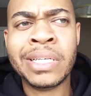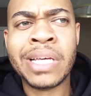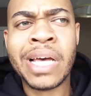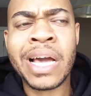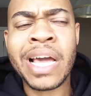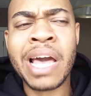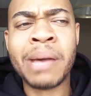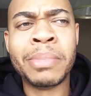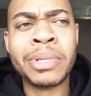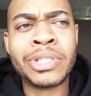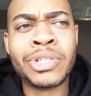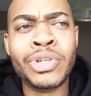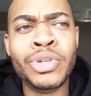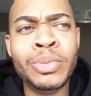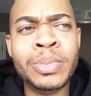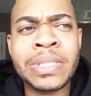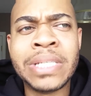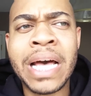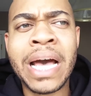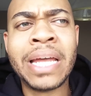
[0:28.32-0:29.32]
I got my
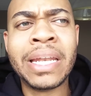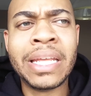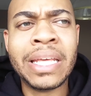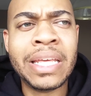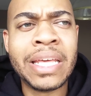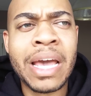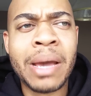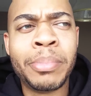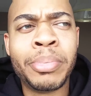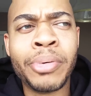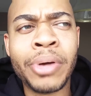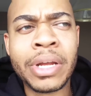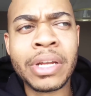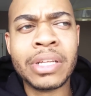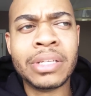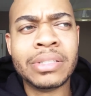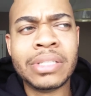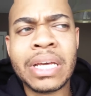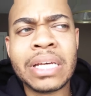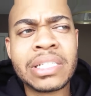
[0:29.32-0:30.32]
tubes tied and he got
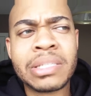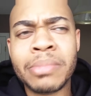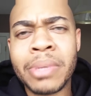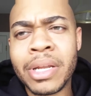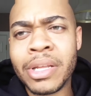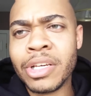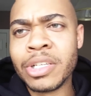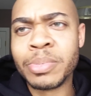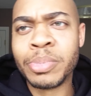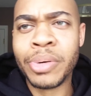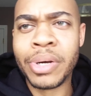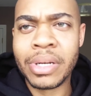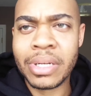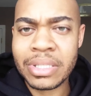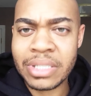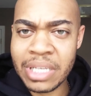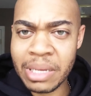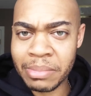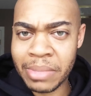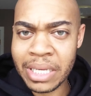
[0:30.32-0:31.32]
pregnant. He got somebody else
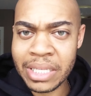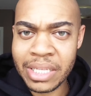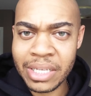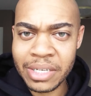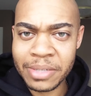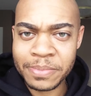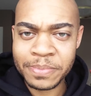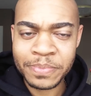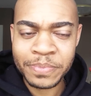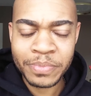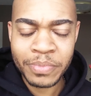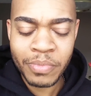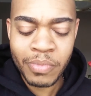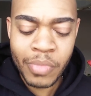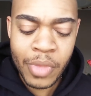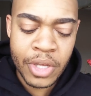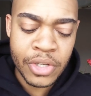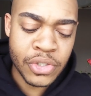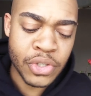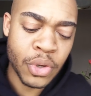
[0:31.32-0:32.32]
pregnant. Something like that.
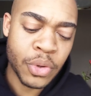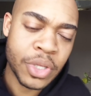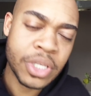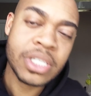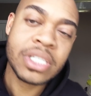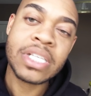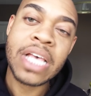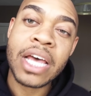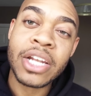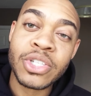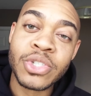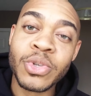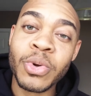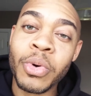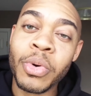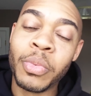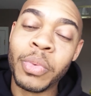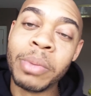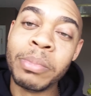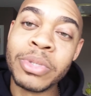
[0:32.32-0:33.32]
So this is how the
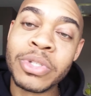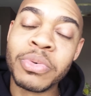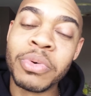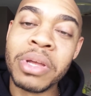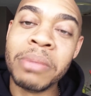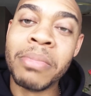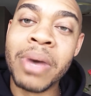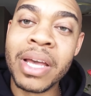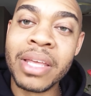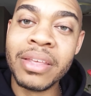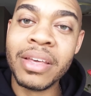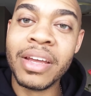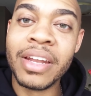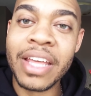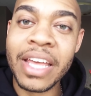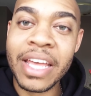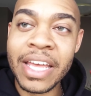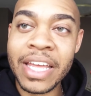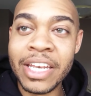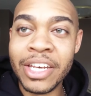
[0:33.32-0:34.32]
story went between
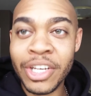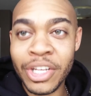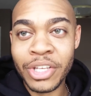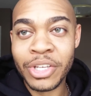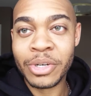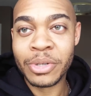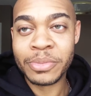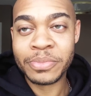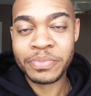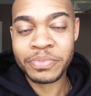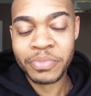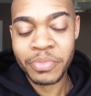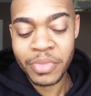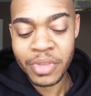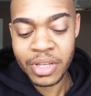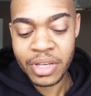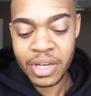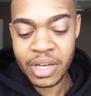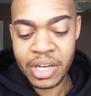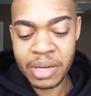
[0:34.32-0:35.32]
Monyetta and Ne-Yo.
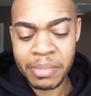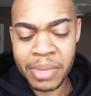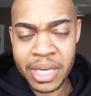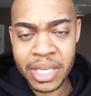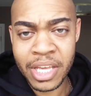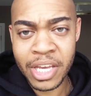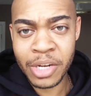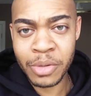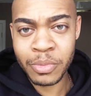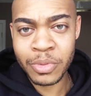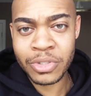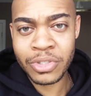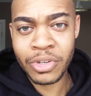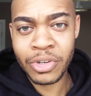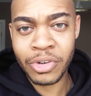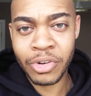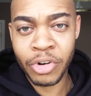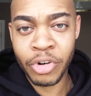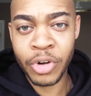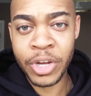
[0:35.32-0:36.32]
Monyetta was
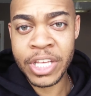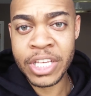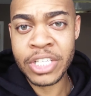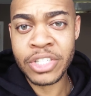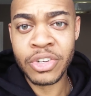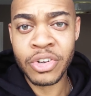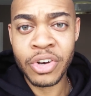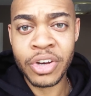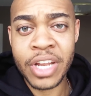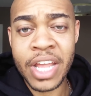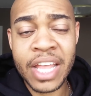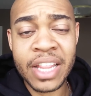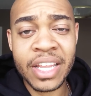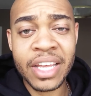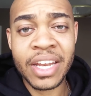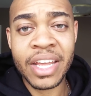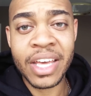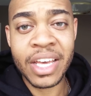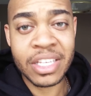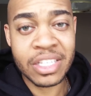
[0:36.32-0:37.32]
on or is on
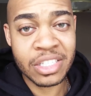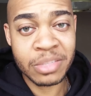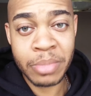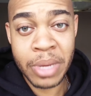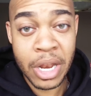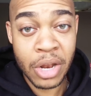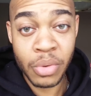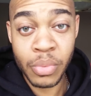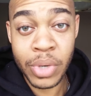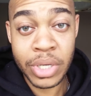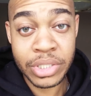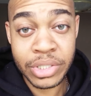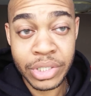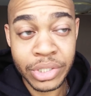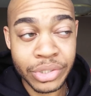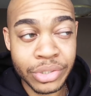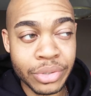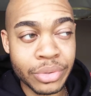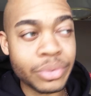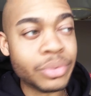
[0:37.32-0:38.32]
Atlanta X's, but I don't watch
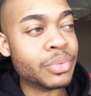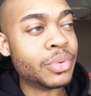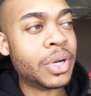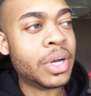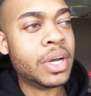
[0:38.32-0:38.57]
that show.